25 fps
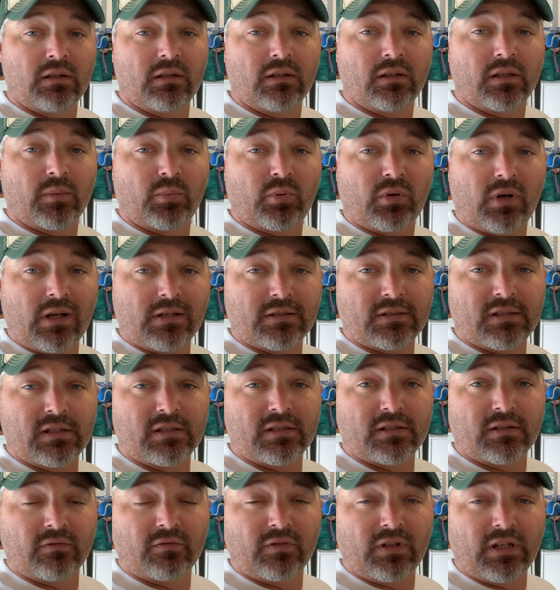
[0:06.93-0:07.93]
the
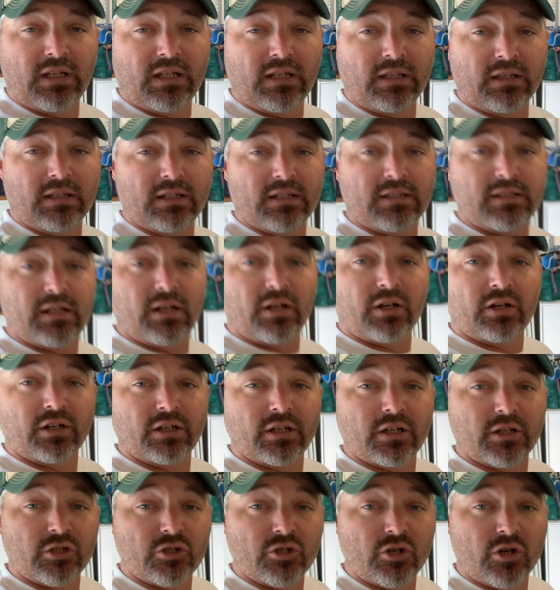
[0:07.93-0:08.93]
process of getting this air
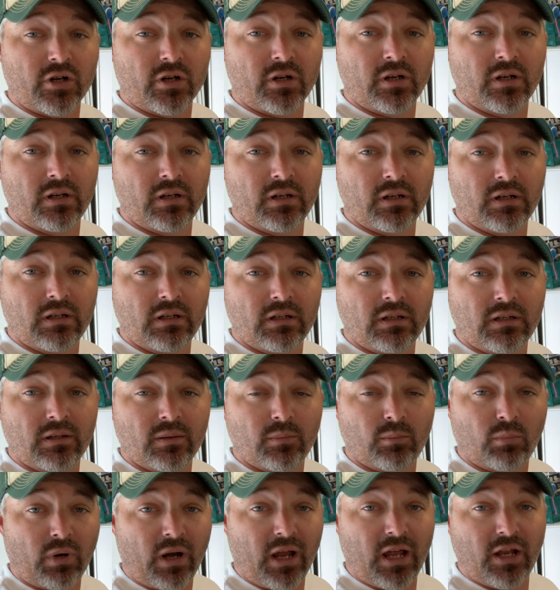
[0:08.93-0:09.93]
conditioner,
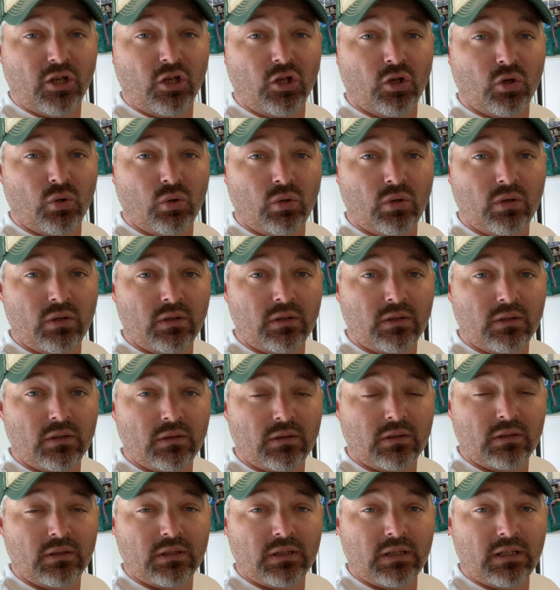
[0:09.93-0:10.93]
brand new,
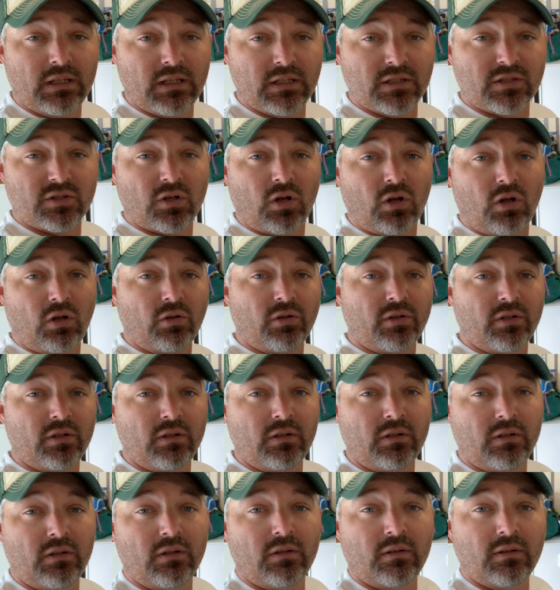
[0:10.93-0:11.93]
installed
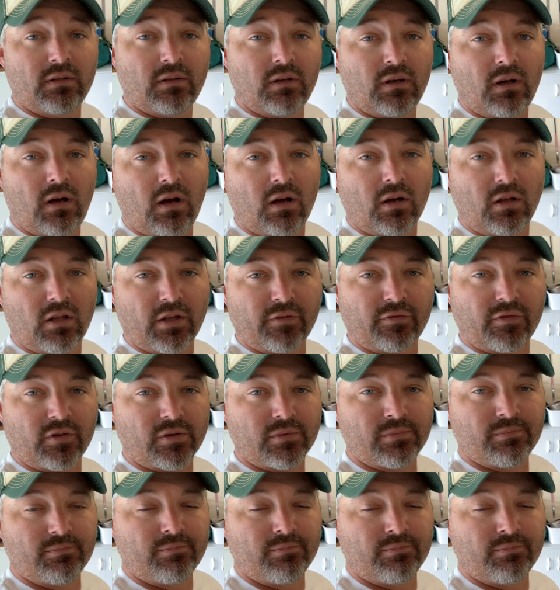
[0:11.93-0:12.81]
on Clifford.